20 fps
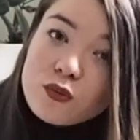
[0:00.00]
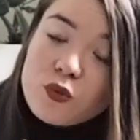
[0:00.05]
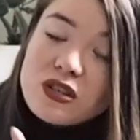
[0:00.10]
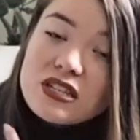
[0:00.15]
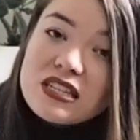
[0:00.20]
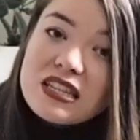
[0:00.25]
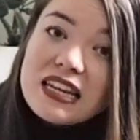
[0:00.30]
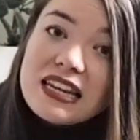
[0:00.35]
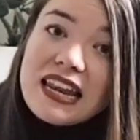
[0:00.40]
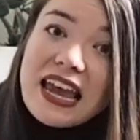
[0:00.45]

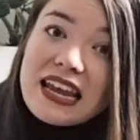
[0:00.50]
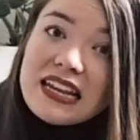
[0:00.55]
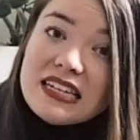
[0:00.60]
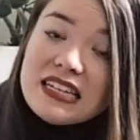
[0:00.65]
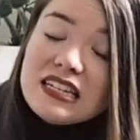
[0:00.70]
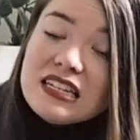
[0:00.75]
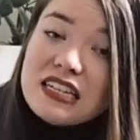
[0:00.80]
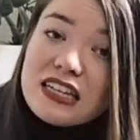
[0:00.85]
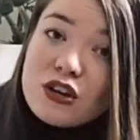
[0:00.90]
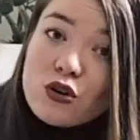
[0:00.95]
was the Lady
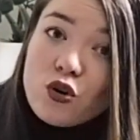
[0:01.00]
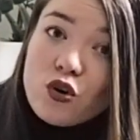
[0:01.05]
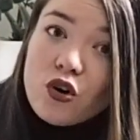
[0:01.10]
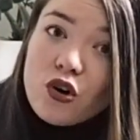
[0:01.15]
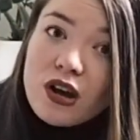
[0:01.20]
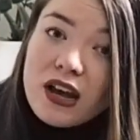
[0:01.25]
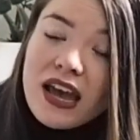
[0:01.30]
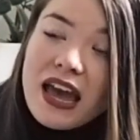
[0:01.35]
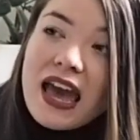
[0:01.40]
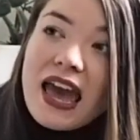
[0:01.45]

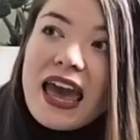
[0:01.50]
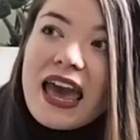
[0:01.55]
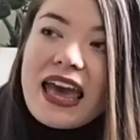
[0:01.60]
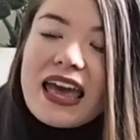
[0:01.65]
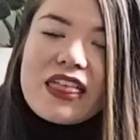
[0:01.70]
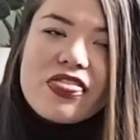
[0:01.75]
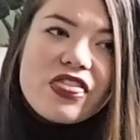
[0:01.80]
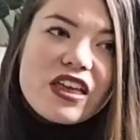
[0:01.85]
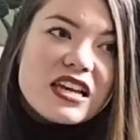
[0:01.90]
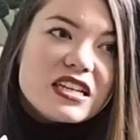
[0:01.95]
Dior
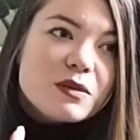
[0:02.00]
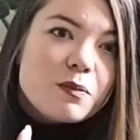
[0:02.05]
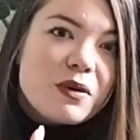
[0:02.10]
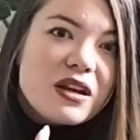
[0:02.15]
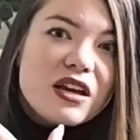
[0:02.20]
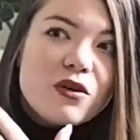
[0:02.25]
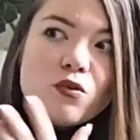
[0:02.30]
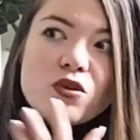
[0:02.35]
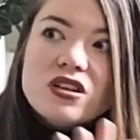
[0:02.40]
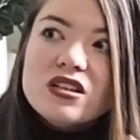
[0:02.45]
in this, but
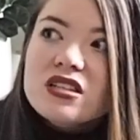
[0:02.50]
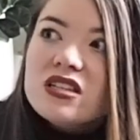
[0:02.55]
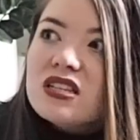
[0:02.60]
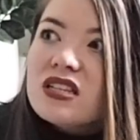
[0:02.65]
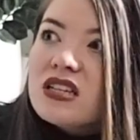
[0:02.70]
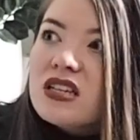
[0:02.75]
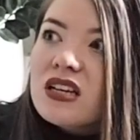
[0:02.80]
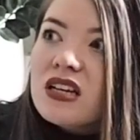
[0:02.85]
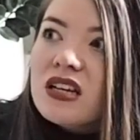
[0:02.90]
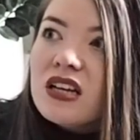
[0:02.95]
it was